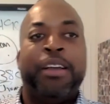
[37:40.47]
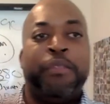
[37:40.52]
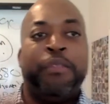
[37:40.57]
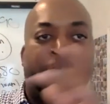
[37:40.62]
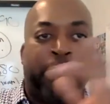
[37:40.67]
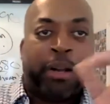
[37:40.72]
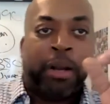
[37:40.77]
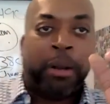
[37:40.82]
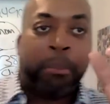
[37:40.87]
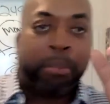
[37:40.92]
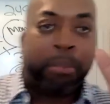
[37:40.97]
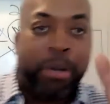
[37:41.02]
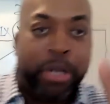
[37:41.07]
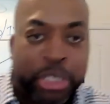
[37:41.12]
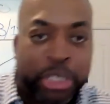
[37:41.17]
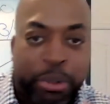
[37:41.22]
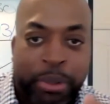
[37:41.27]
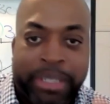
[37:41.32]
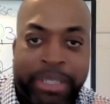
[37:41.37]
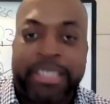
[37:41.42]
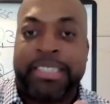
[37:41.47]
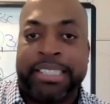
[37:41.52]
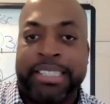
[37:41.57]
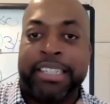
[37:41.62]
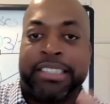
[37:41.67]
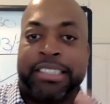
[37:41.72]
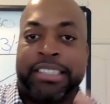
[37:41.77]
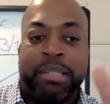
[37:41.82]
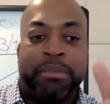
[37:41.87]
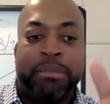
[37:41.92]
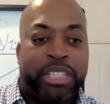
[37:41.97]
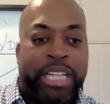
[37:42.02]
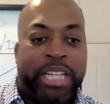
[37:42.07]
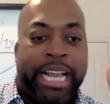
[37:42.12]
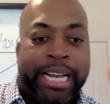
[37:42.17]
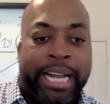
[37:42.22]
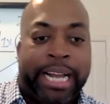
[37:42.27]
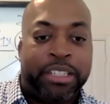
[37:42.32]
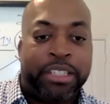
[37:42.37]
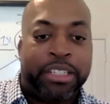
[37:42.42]
They're going to put you in the system, just
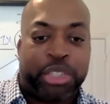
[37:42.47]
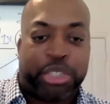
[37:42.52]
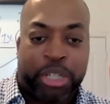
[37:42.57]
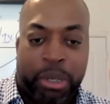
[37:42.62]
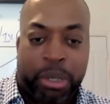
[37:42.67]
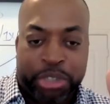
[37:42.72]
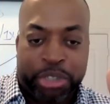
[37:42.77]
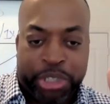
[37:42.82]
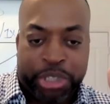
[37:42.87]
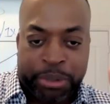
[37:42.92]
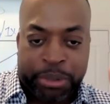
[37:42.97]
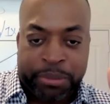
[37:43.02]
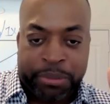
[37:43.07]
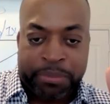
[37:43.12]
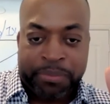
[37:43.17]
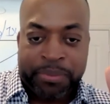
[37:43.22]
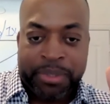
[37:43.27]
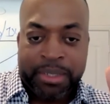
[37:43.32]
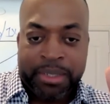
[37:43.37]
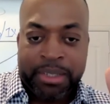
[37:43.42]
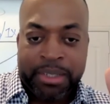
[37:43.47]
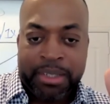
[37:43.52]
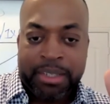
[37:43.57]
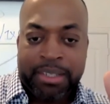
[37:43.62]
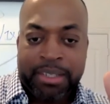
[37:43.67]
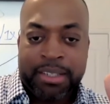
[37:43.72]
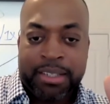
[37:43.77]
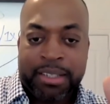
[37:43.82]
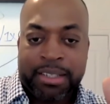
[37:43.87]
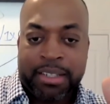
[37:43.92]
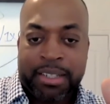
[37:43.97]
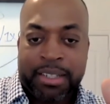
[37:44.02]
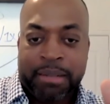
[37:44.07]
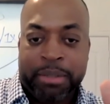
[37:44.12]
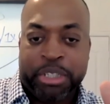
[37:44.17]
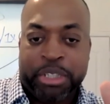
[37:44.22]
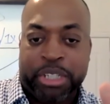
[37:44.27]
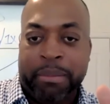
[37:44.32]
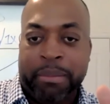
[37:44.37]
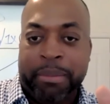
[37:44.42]
like I showed you. Let me
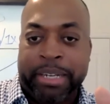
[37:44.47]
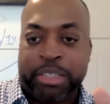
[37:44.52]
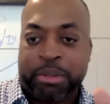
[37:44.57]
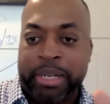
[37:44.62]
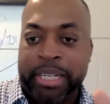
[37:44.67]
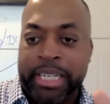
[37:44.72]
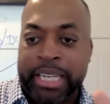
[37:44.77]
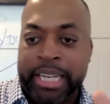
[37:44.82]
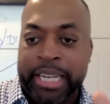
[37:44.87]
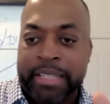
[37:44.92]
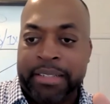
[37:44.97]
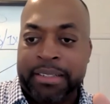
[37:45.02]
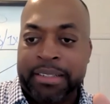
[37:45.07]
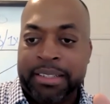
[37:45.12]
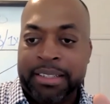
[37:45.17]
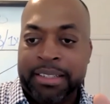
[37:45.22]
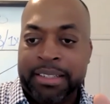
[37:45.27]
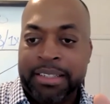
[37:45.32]
share my screen again.